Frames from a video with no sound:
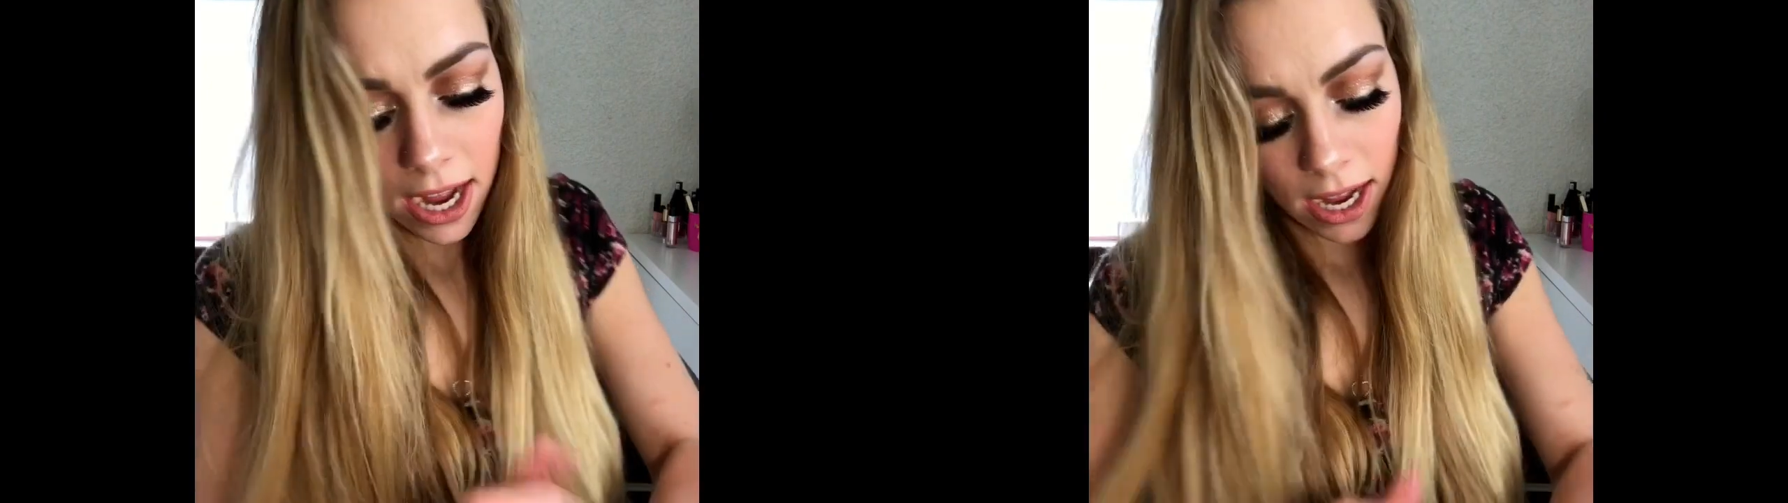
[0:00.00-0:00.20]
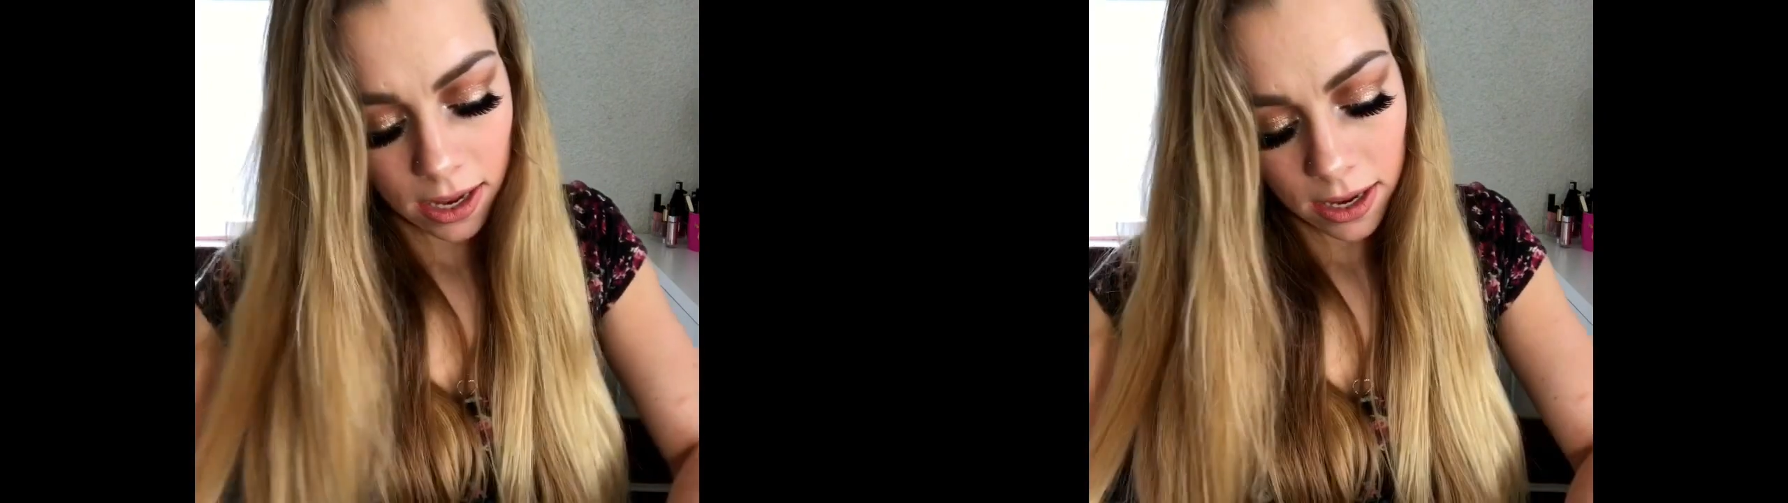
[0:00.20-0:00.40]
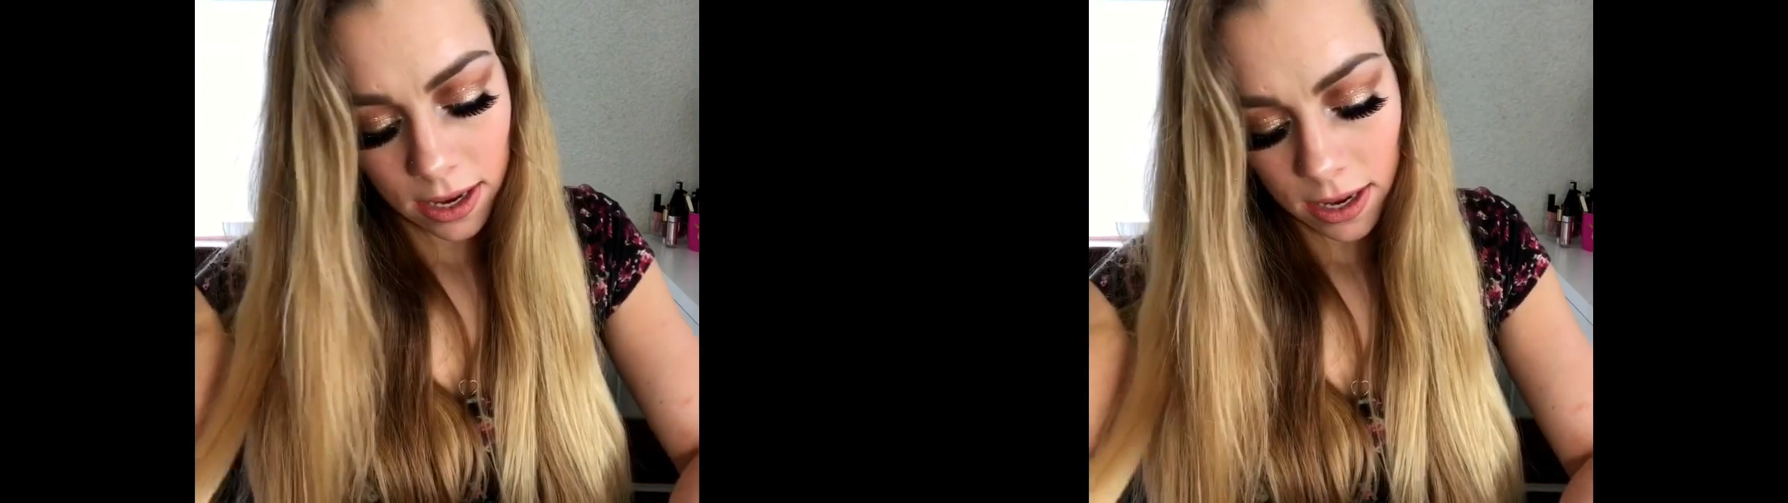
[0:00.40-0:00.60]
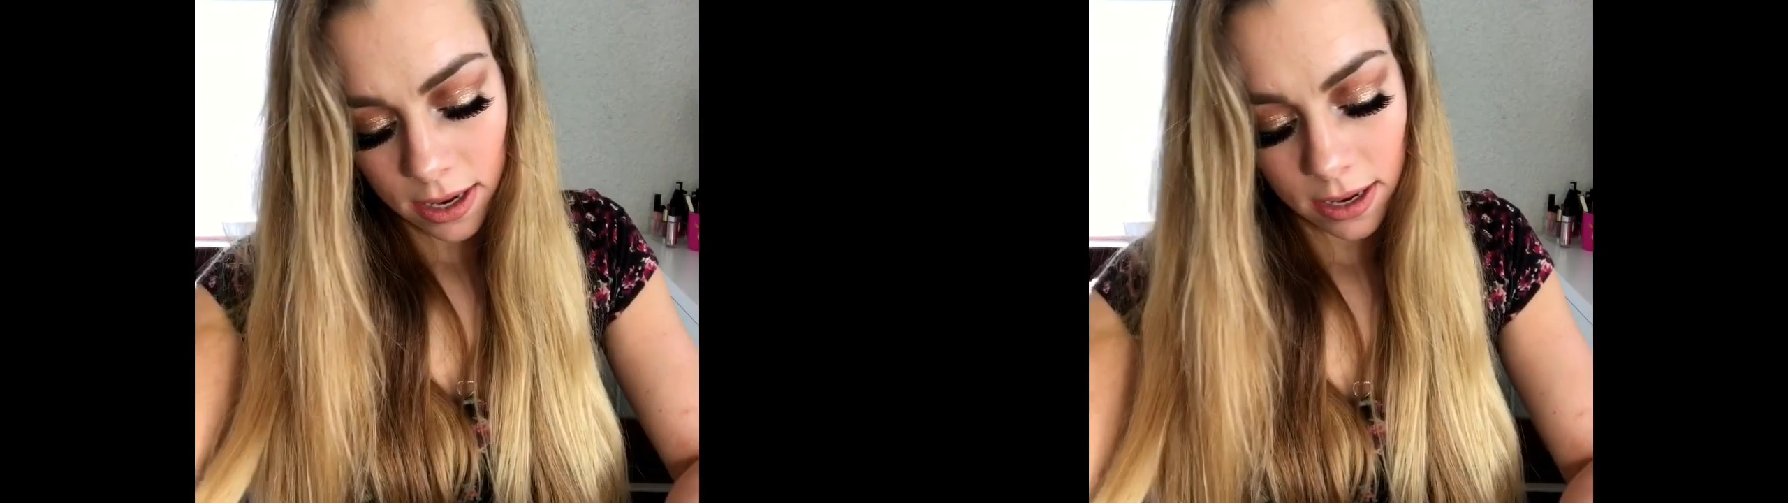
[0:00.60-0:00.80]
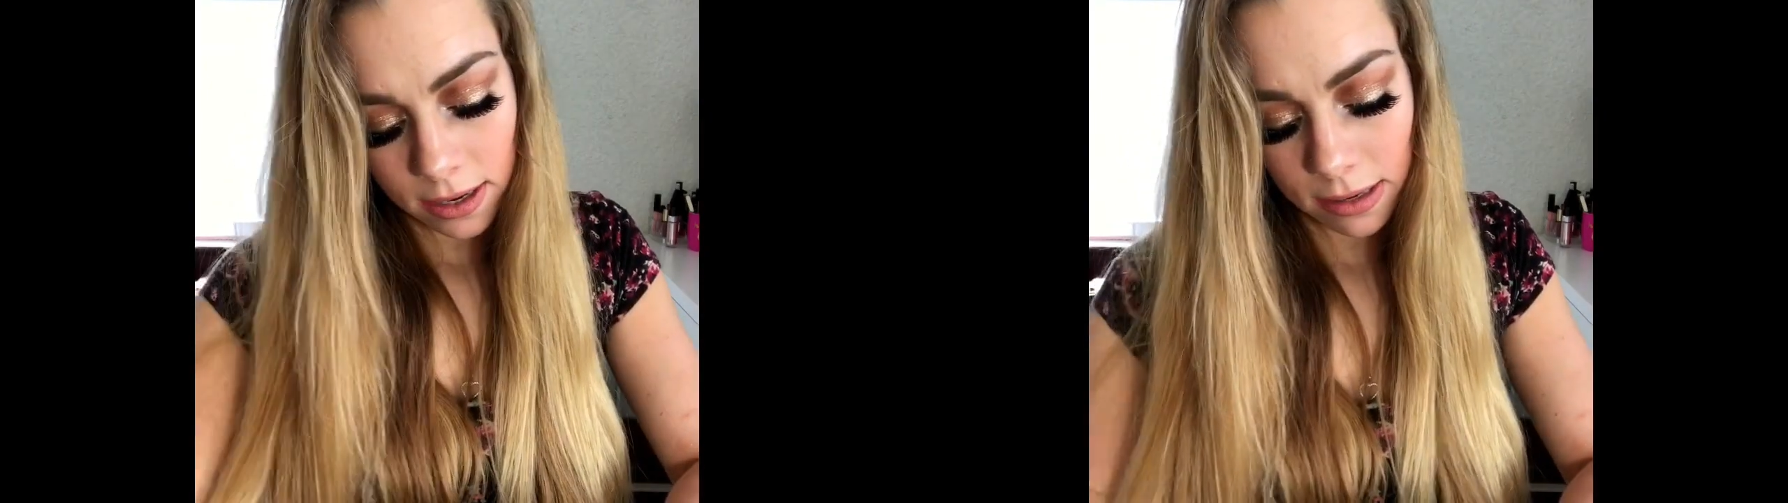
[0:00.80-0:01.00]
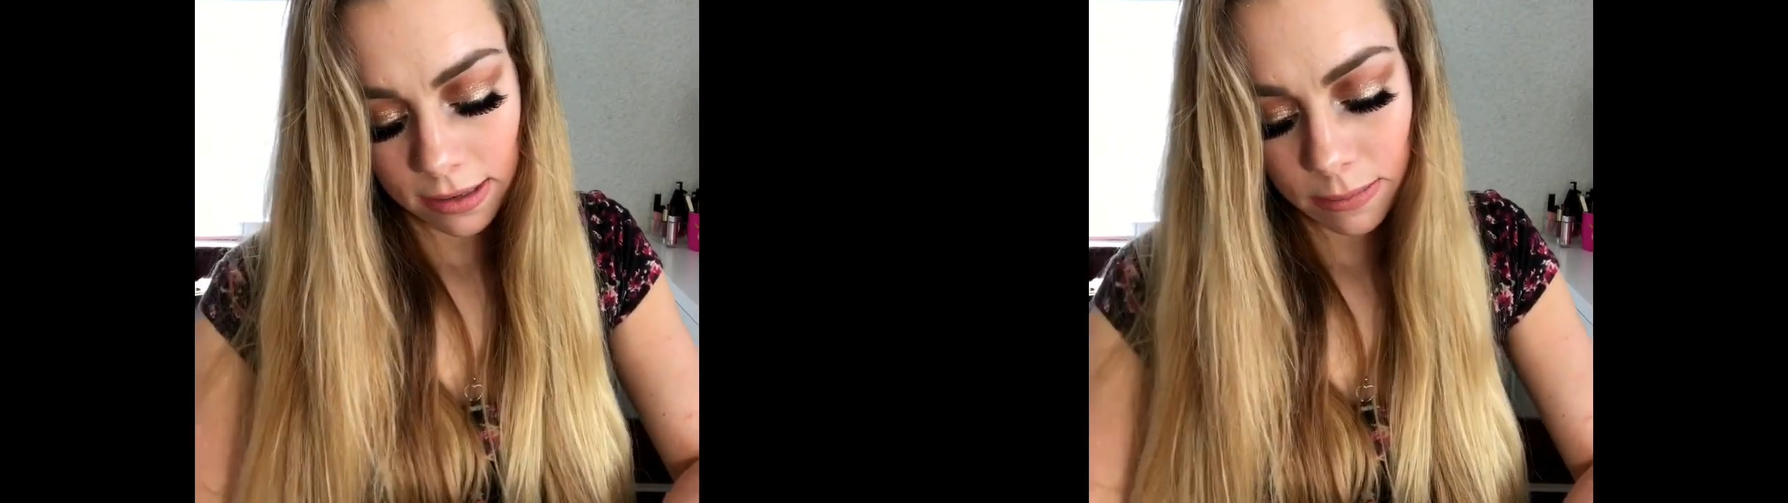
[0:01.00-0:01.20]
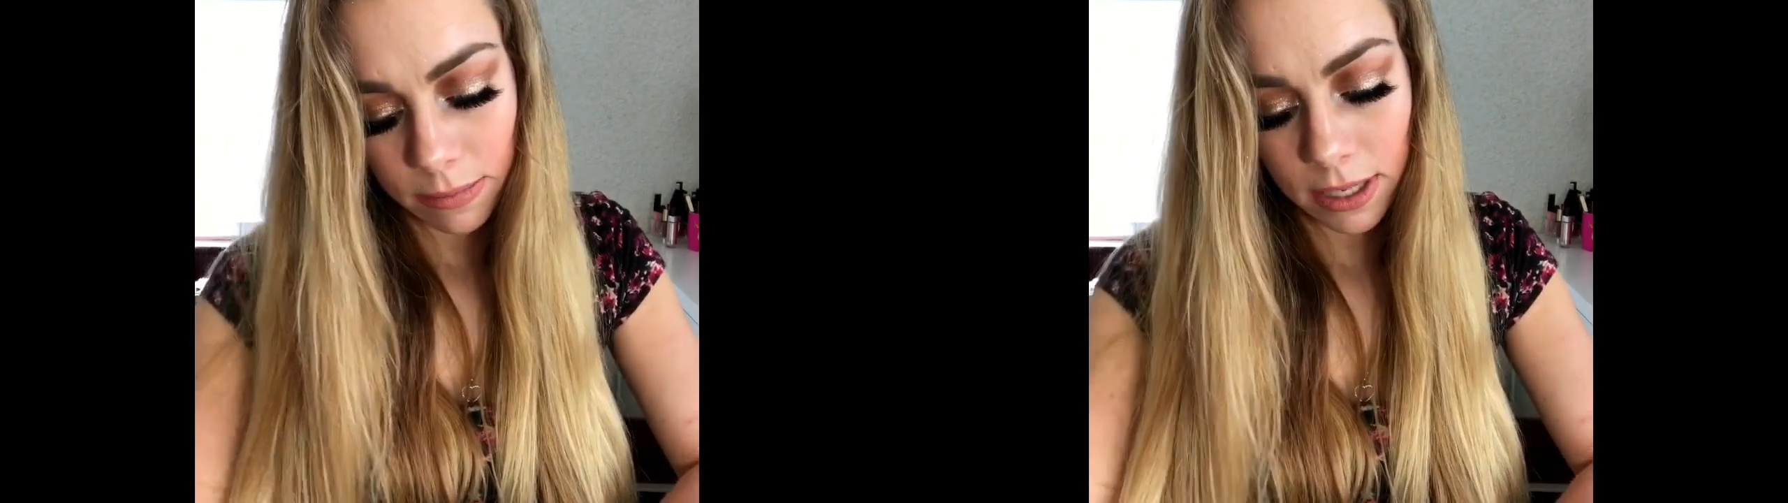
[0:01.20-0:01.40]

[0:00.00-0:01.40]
I'm